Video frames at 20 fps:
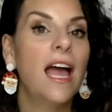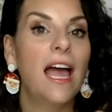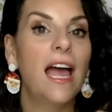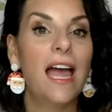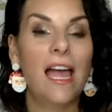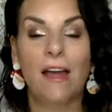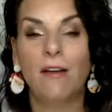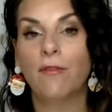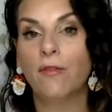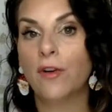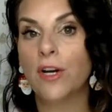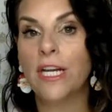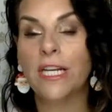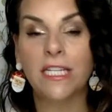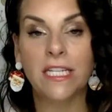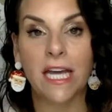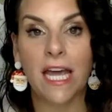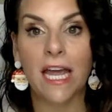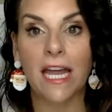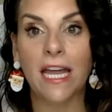every
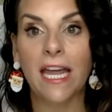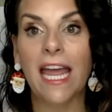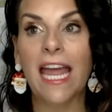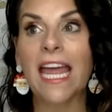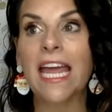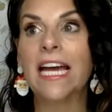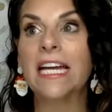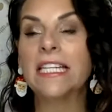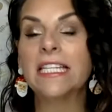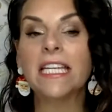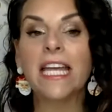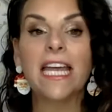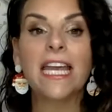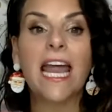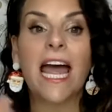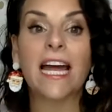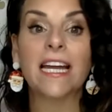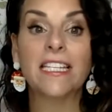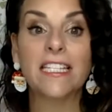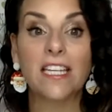day and an
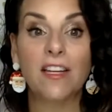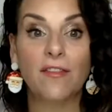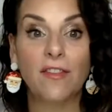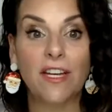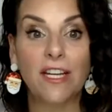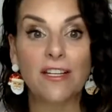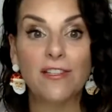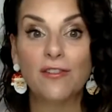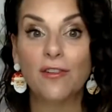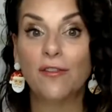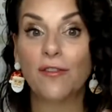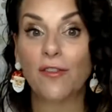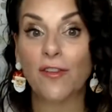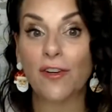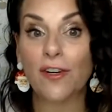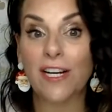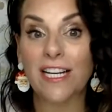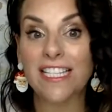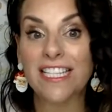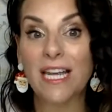activity. So, for
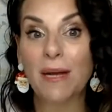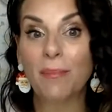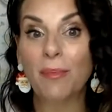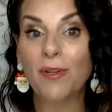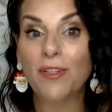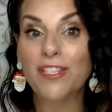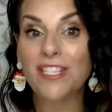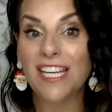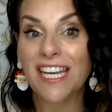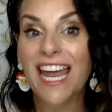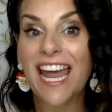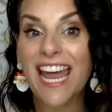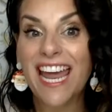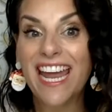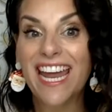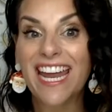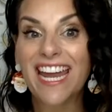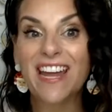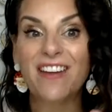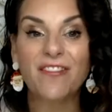example,
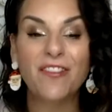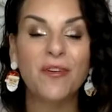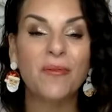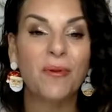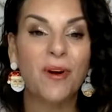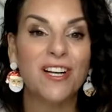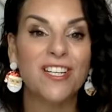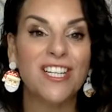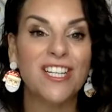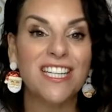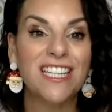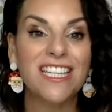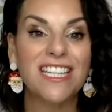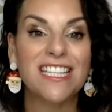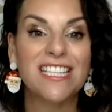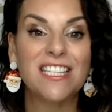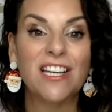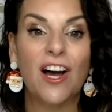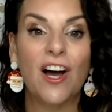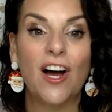today, if you're watching this
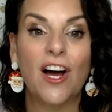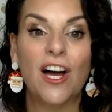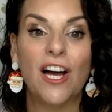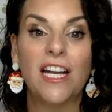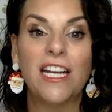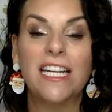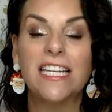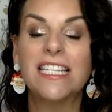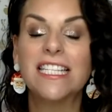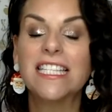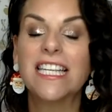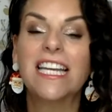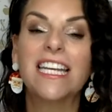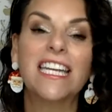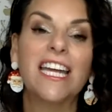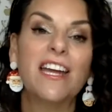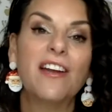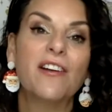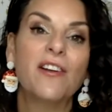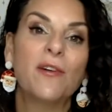on
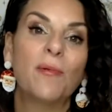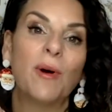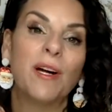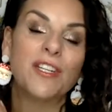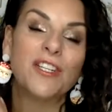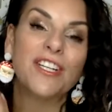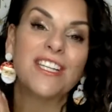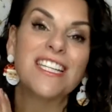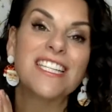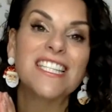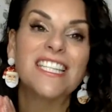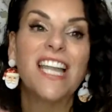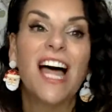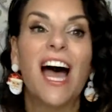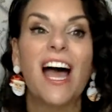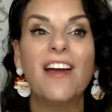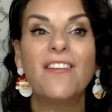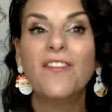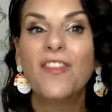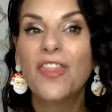Sunday or you're watching this
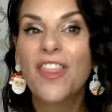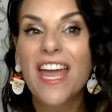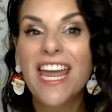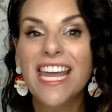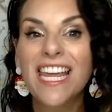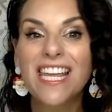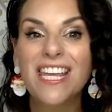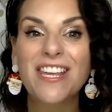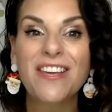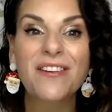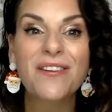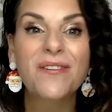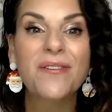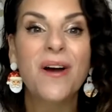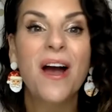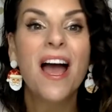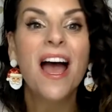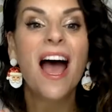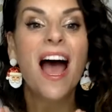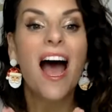live, thank you.
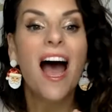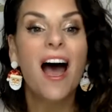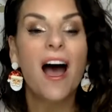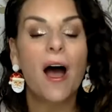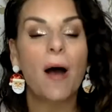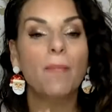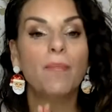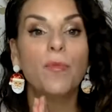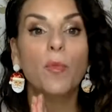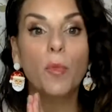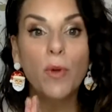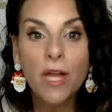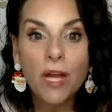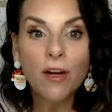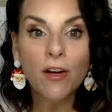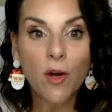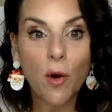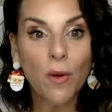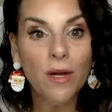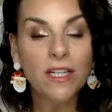We are
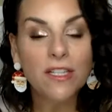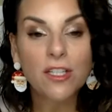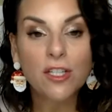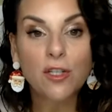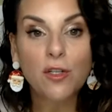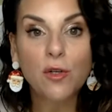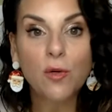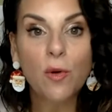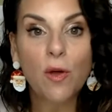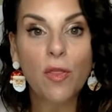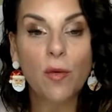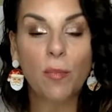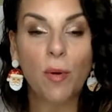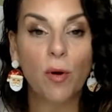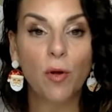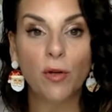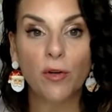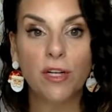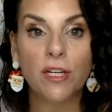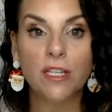going to the
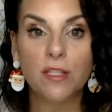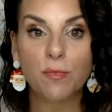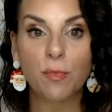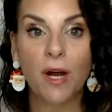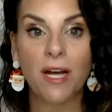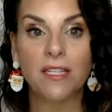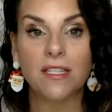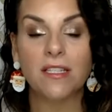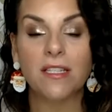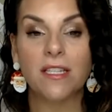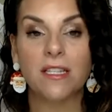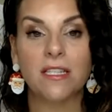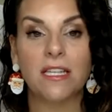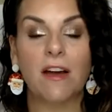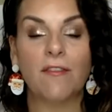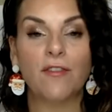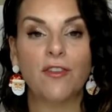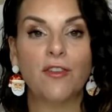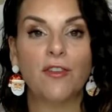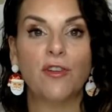Polar Express this
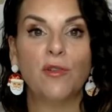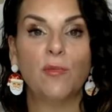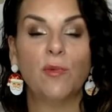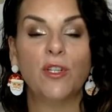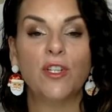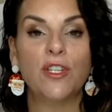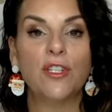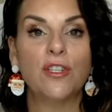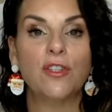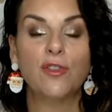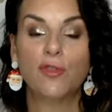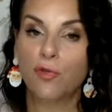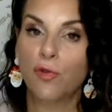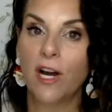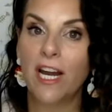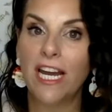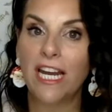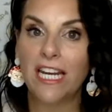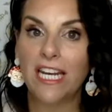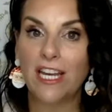afternoon, which is a
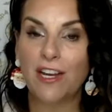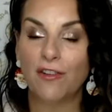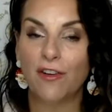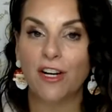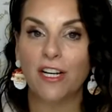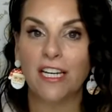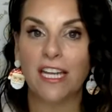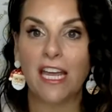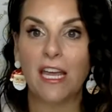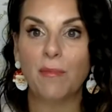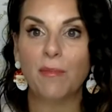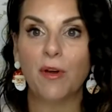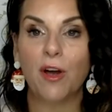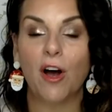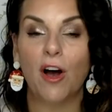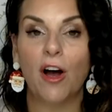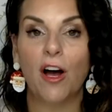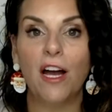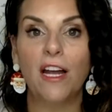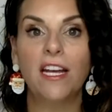train here on Cape
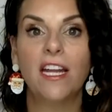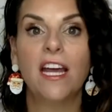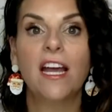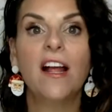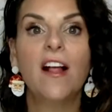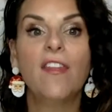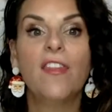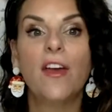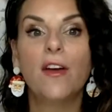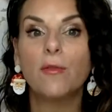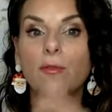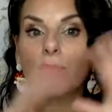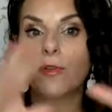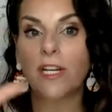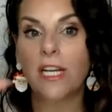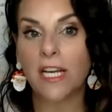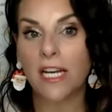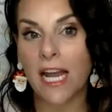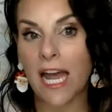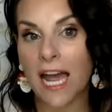Cod that
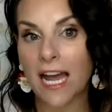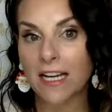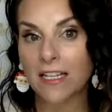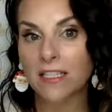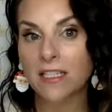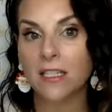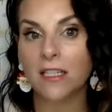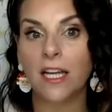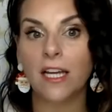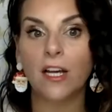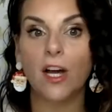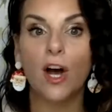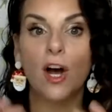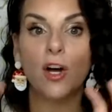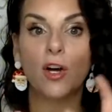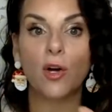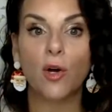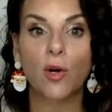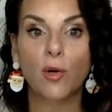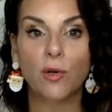reenacts the like
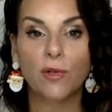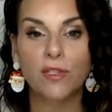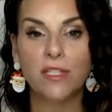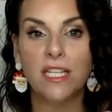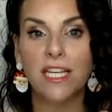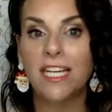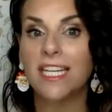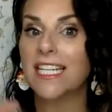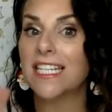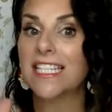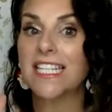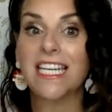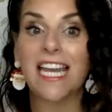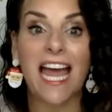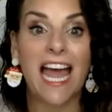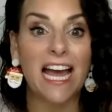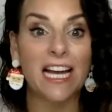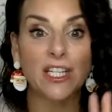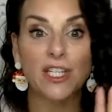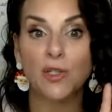hot cocoa scene. It's an
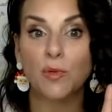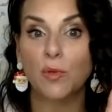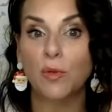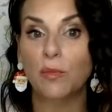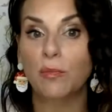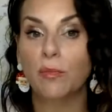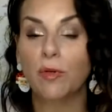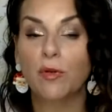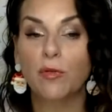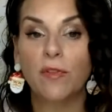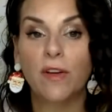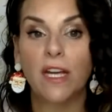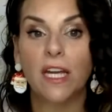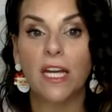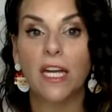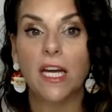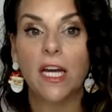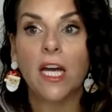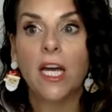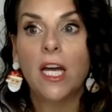actual
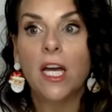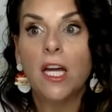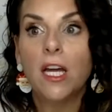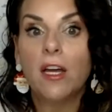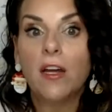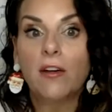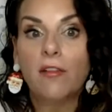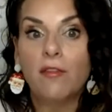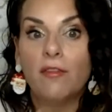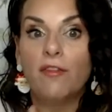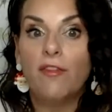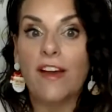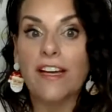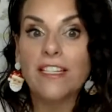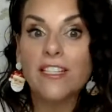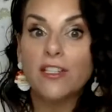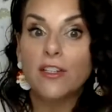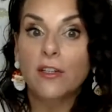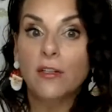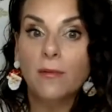moving
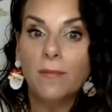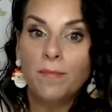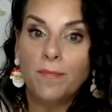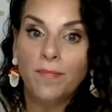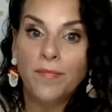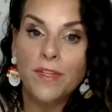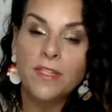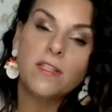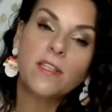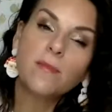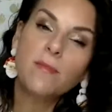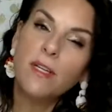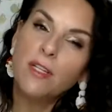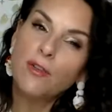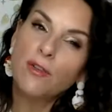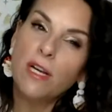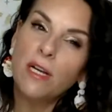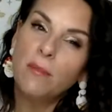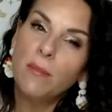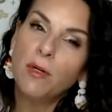vessel. This is my
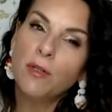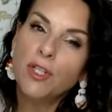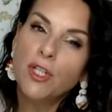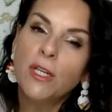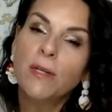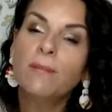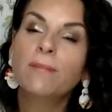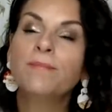train motion.